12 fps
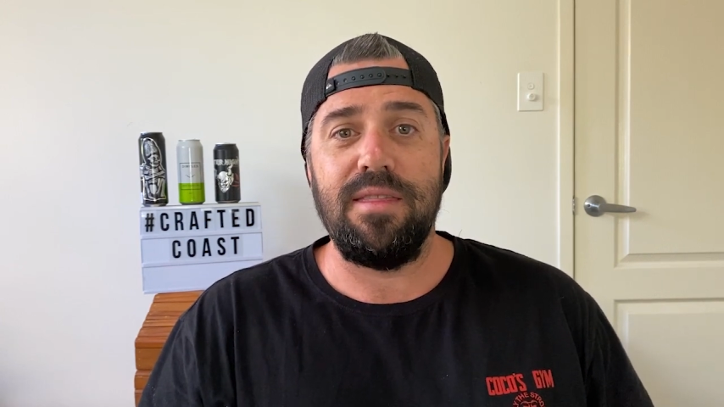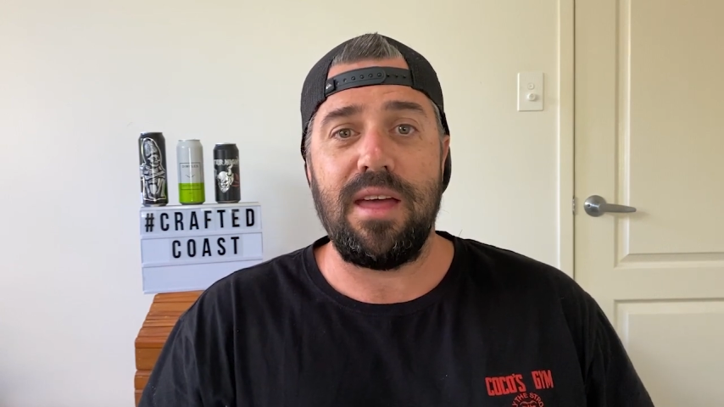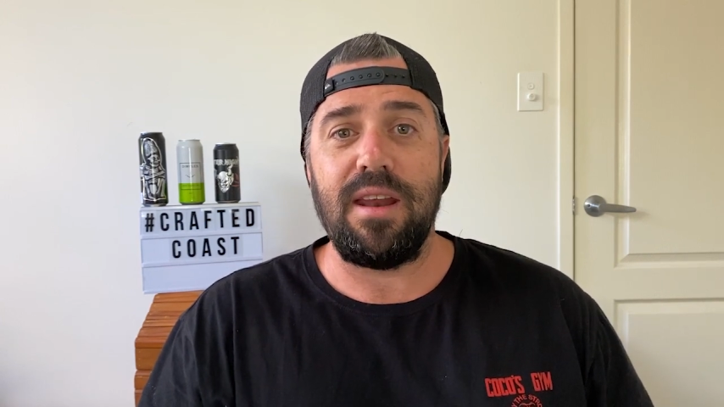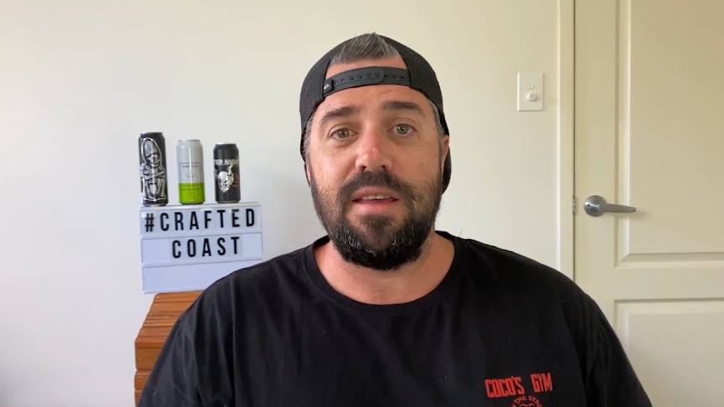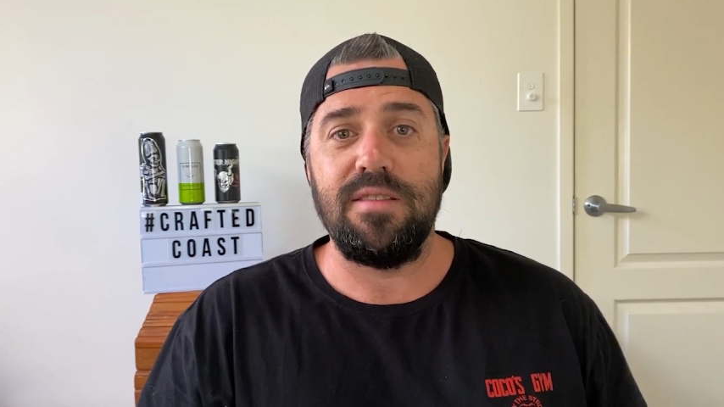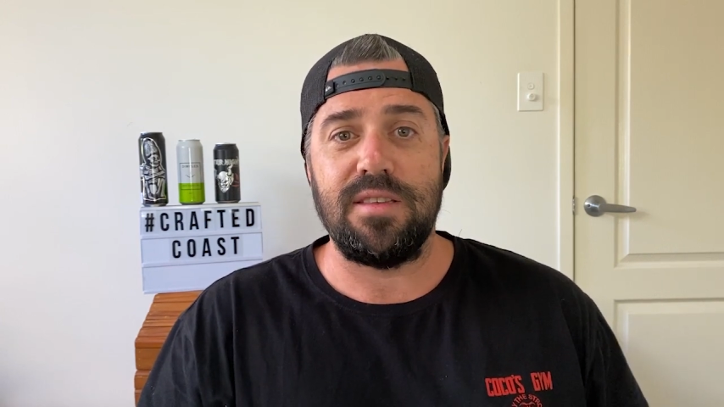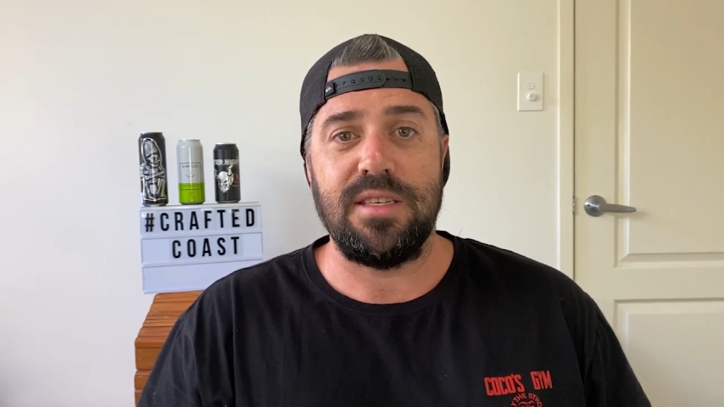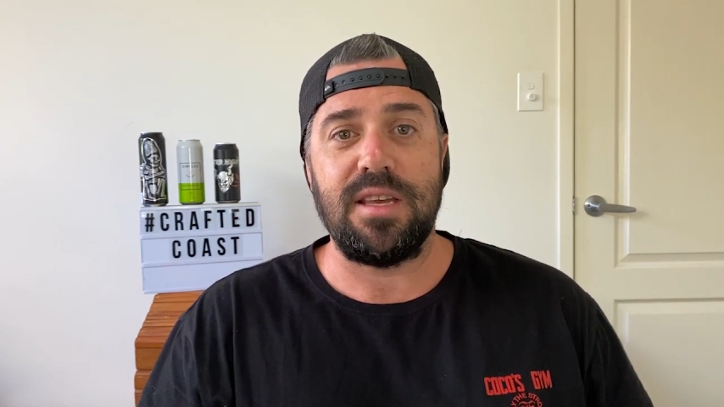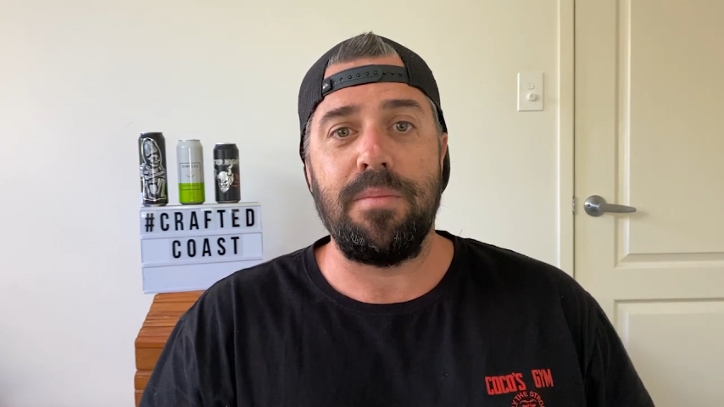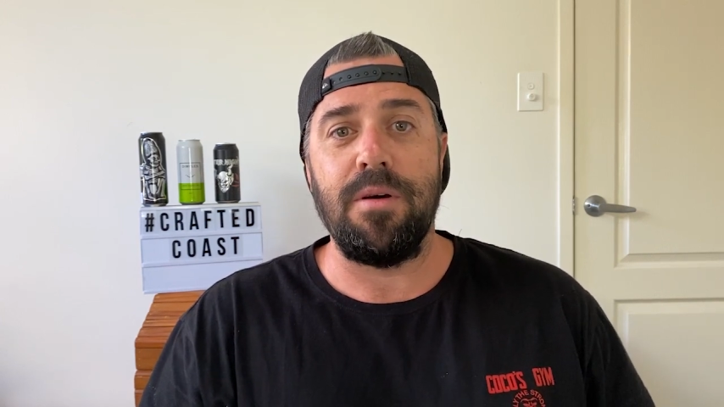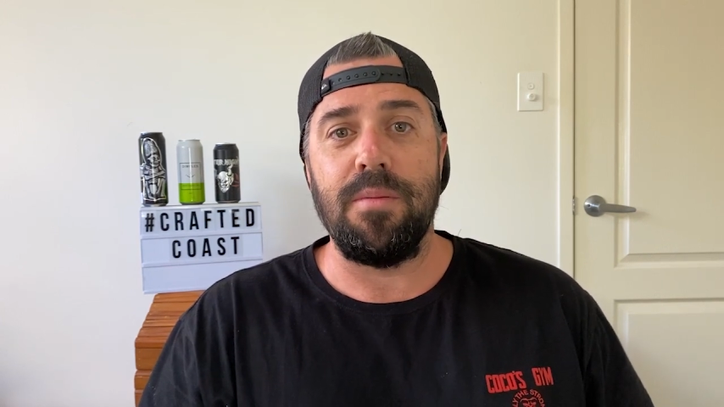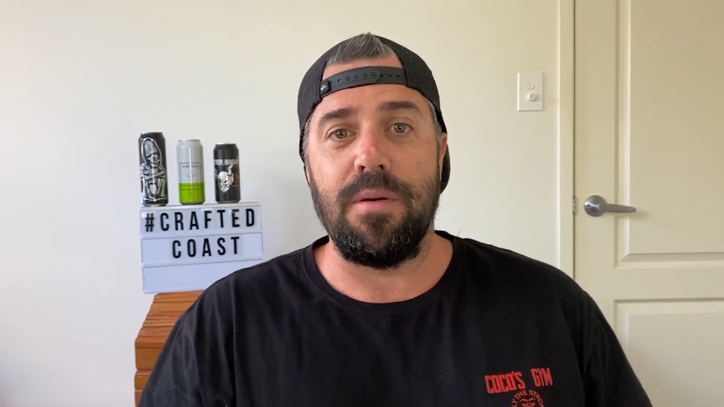That is the
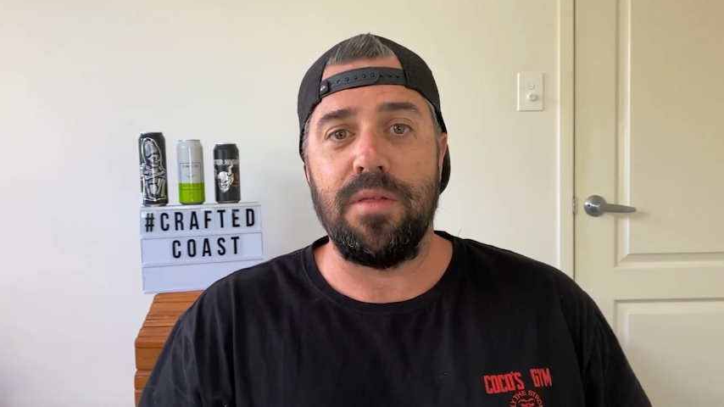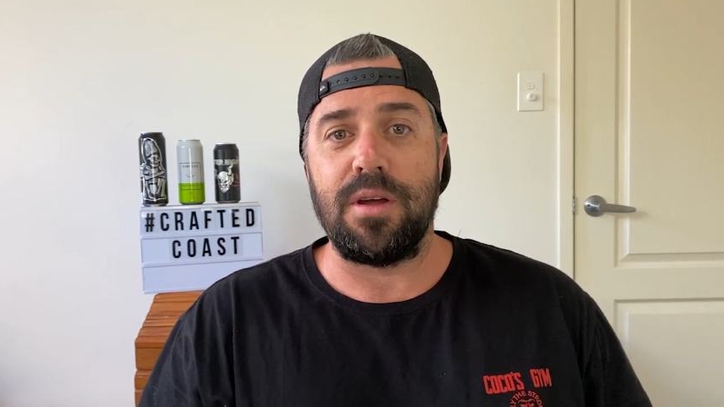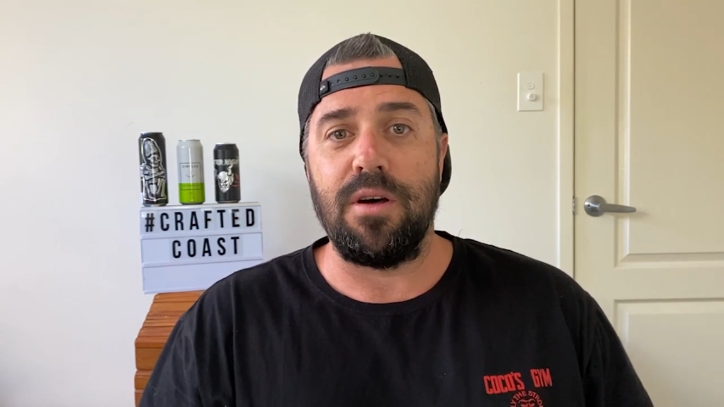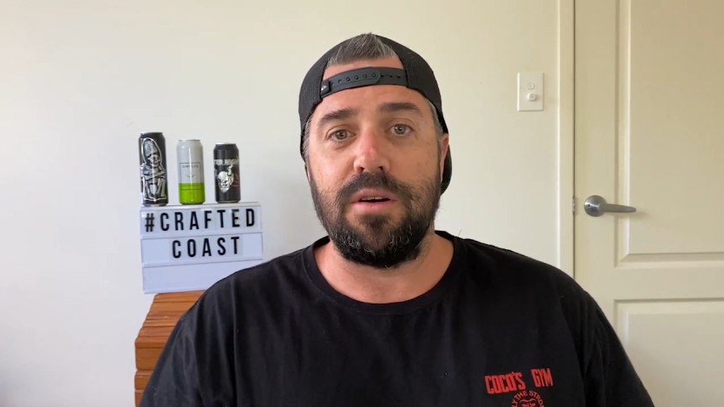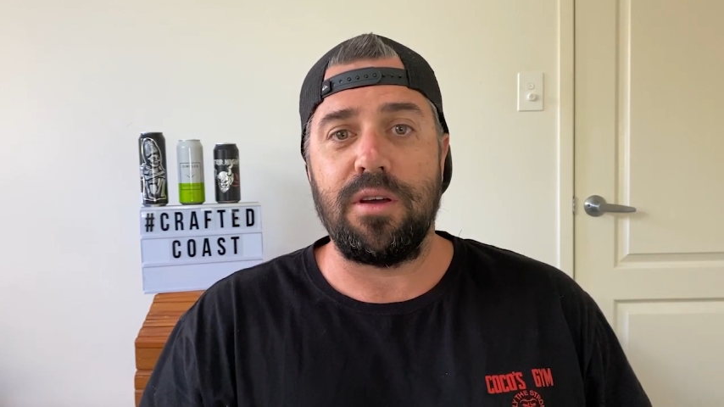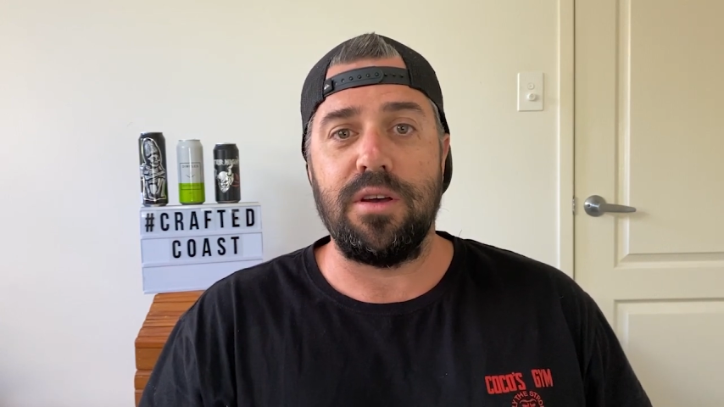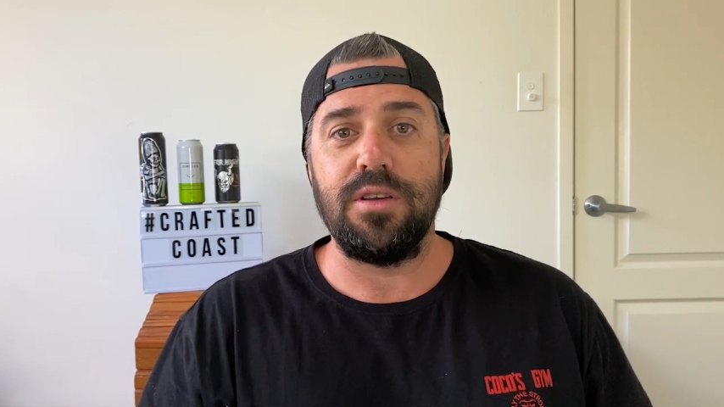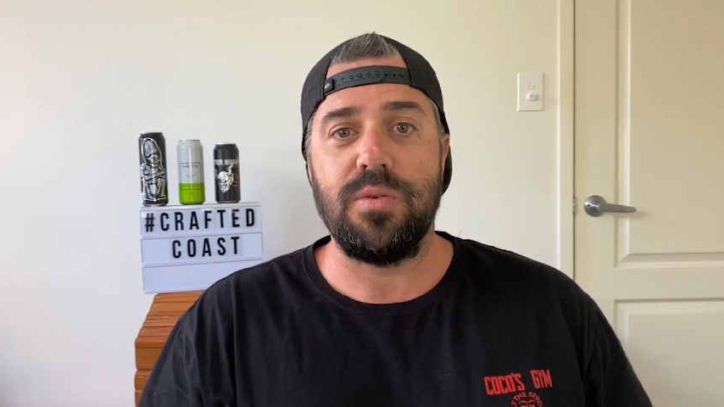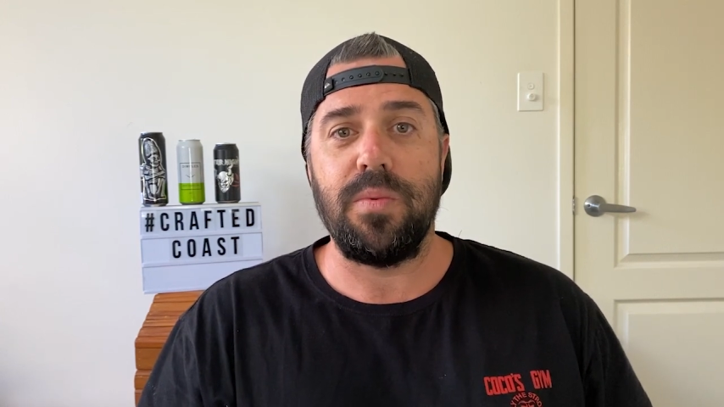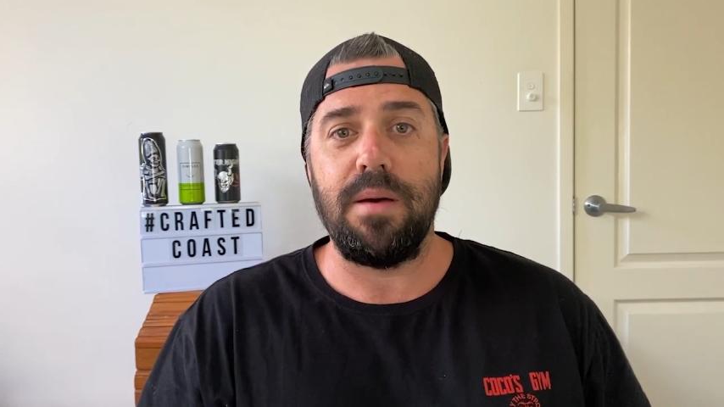suburb on the Gold Coast